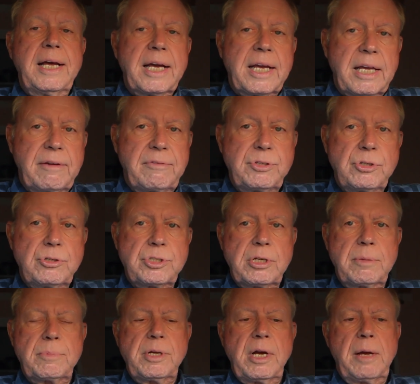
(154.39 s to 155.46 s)
It gives you
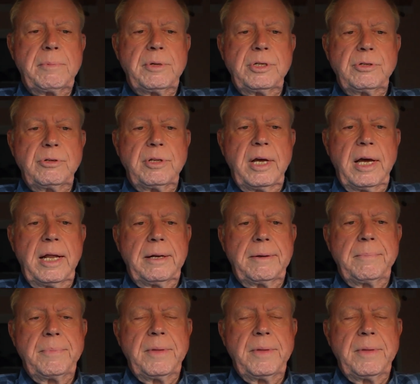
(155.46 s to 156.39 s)
some time to do that.